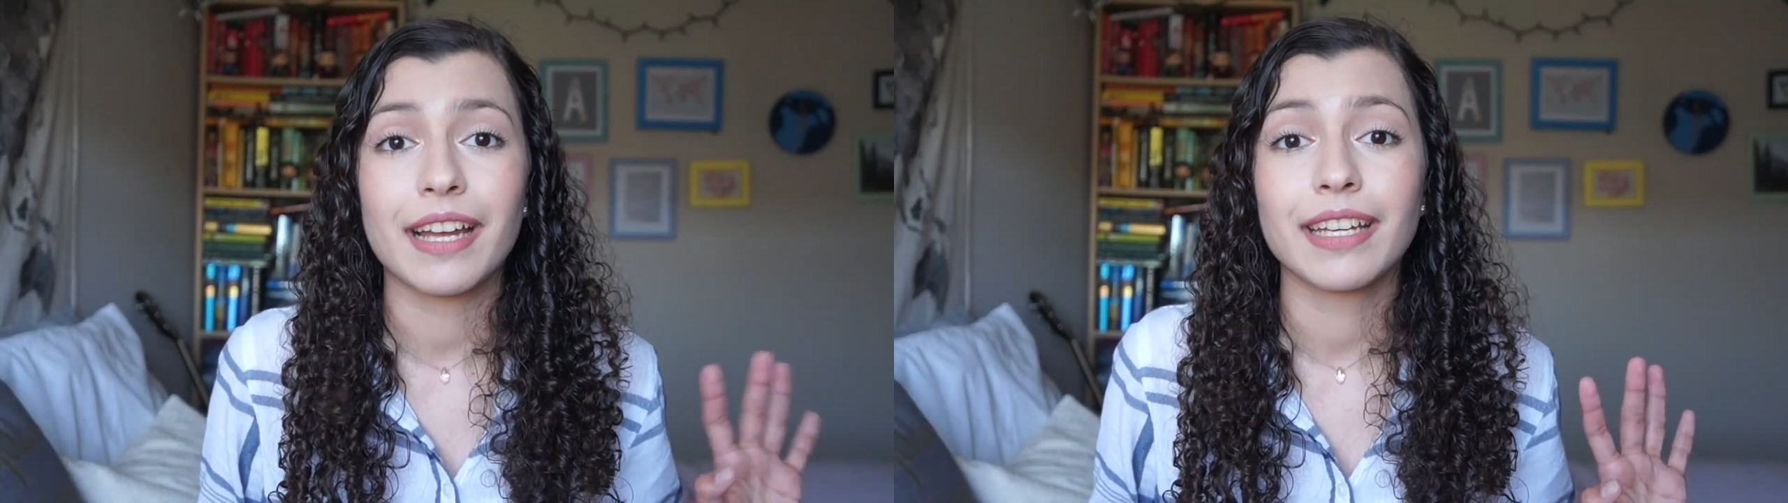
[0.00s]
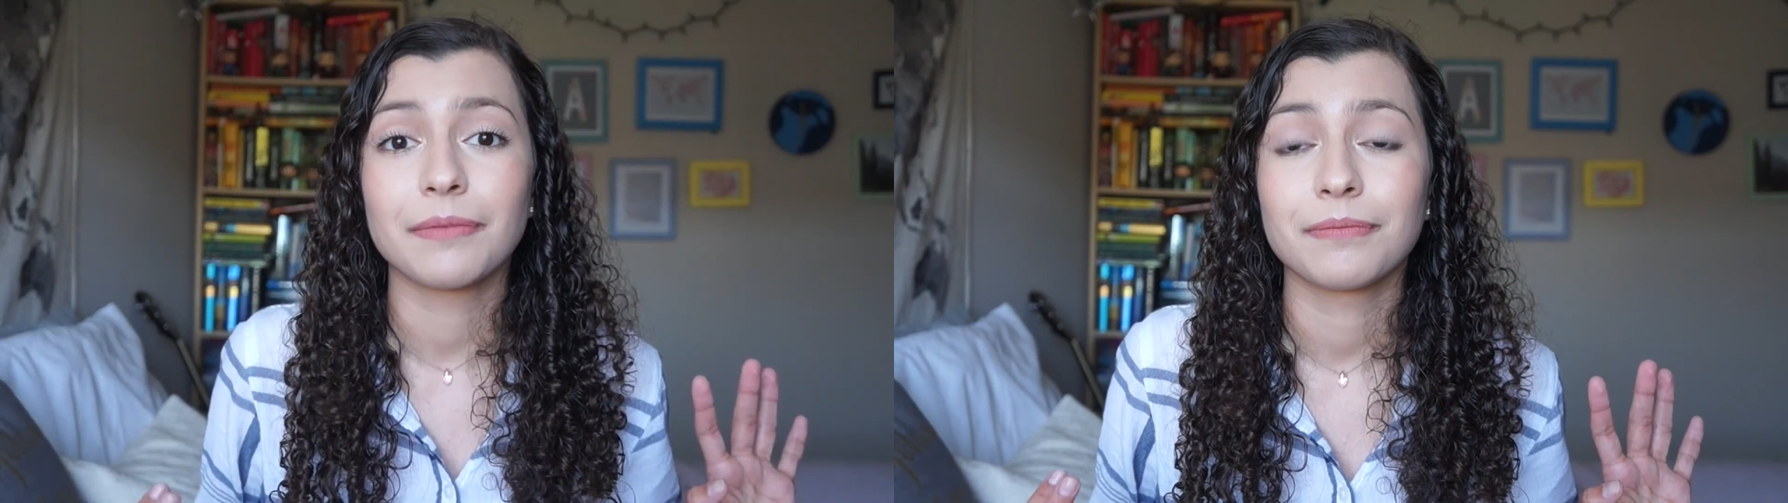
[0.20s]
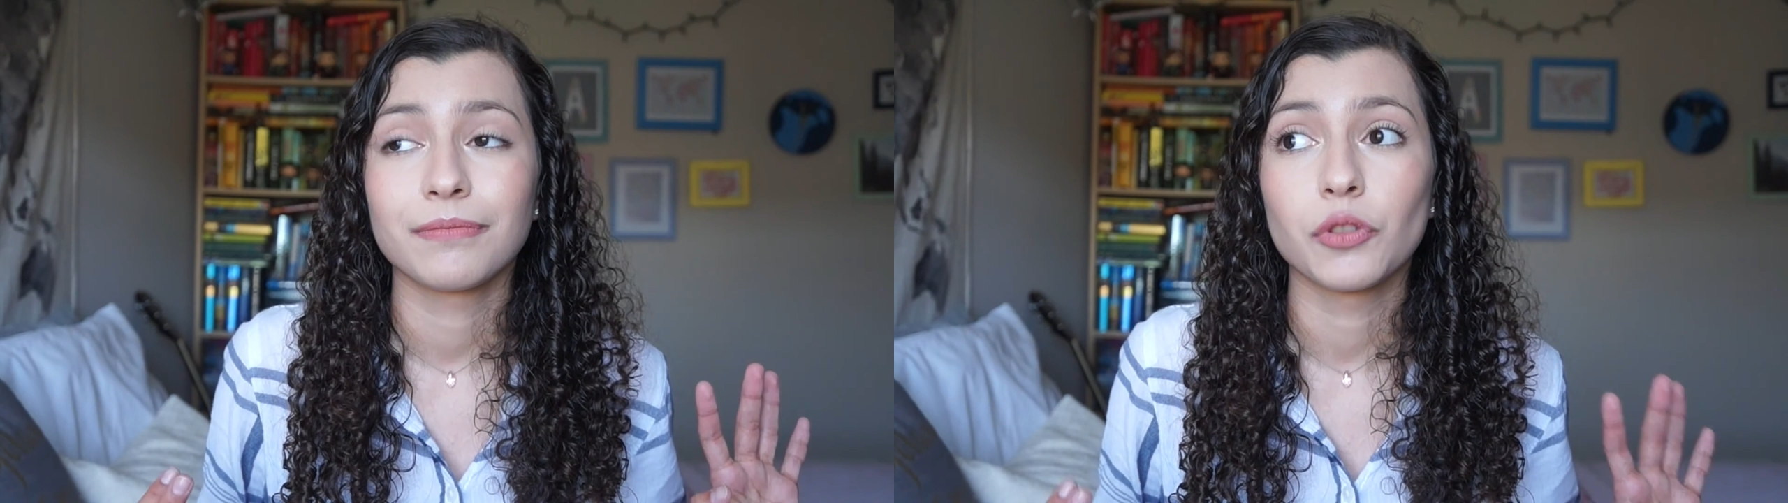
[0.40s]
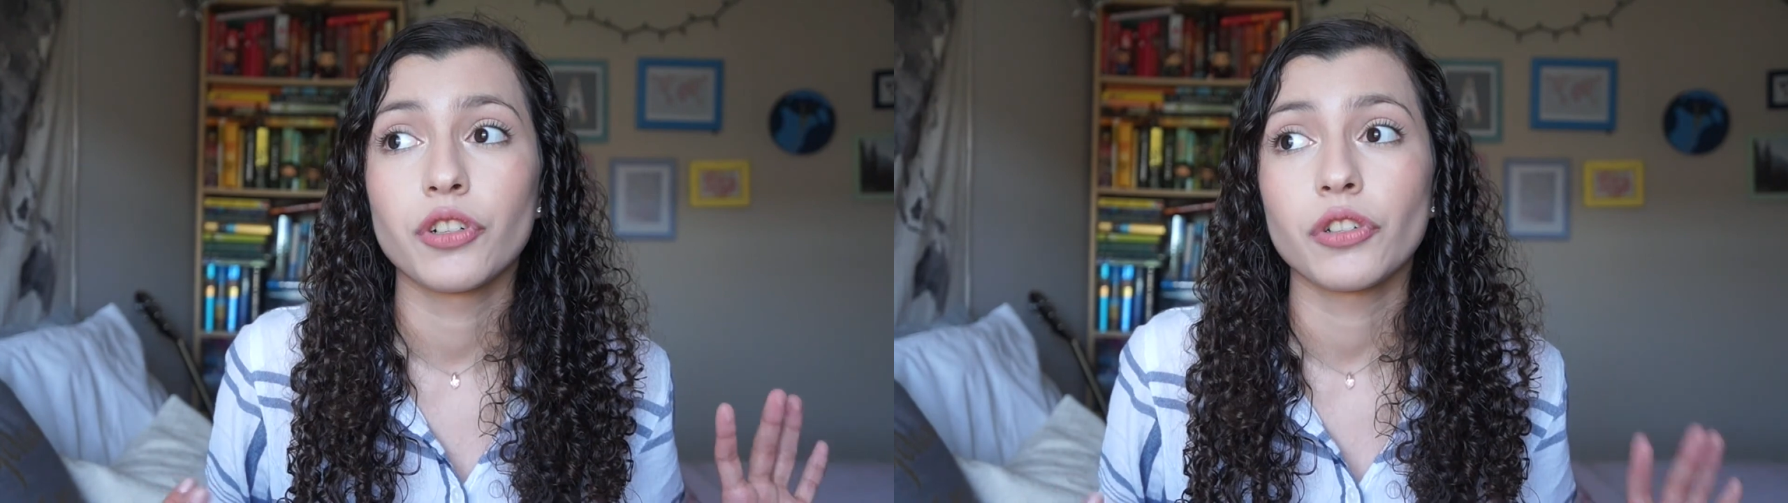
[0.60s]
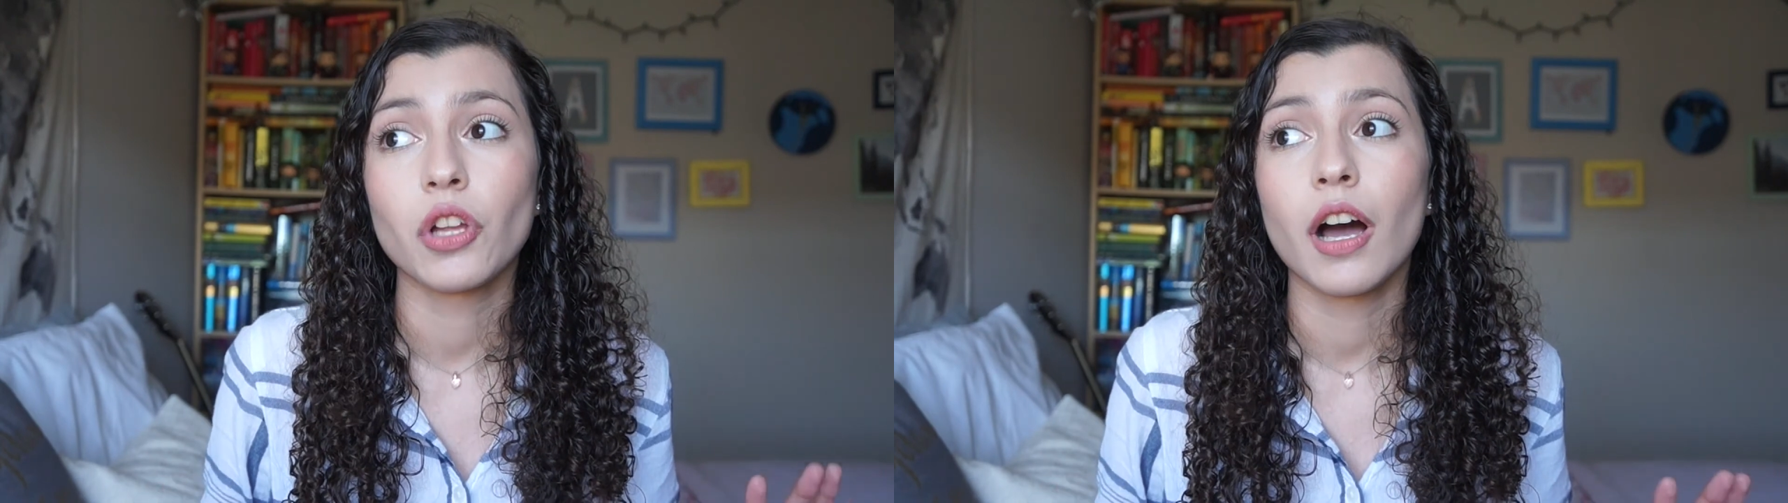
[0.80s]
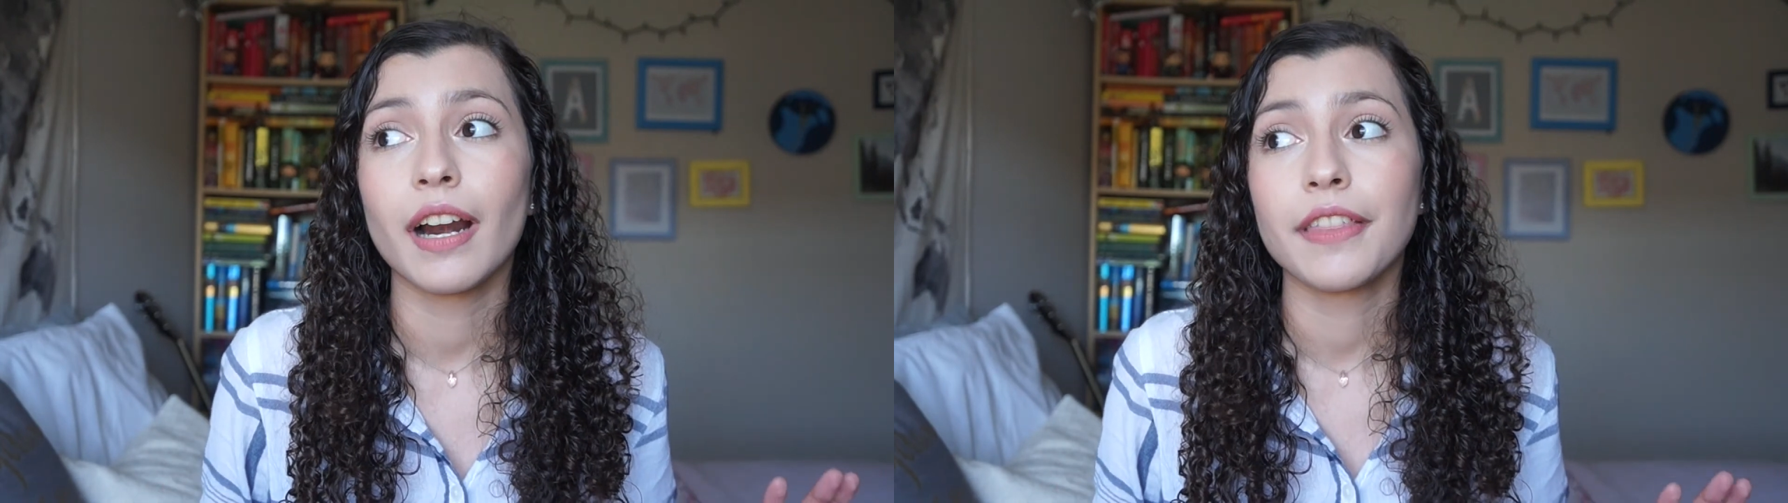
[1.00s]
I learned a lot.